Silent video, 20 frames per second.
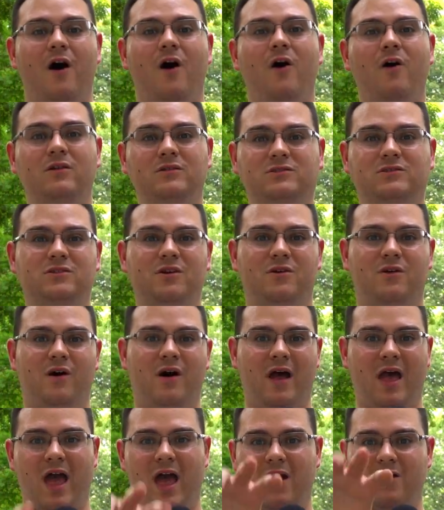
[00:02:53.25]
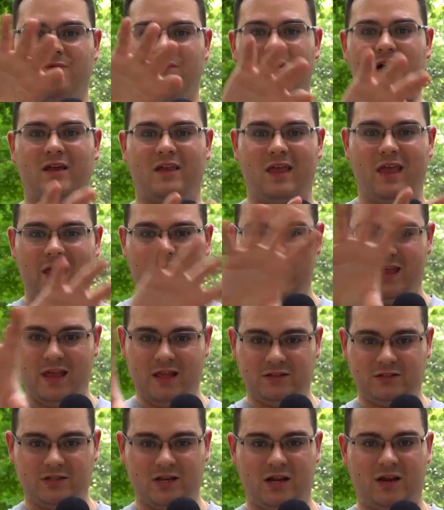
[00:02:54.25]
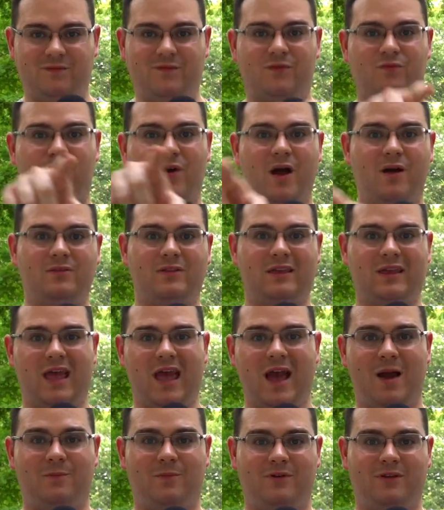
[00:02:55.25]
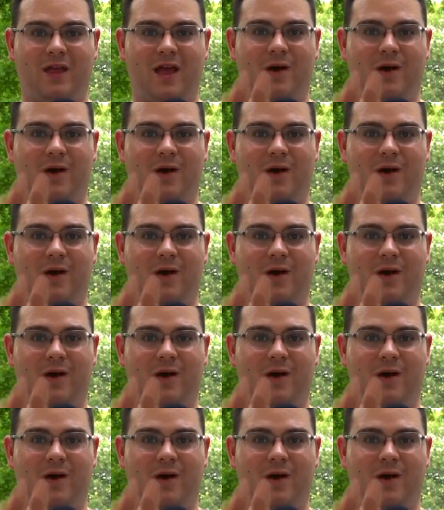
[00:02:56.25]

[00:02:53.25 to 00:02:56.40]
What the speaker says: Also, I have a cage kind of around the camera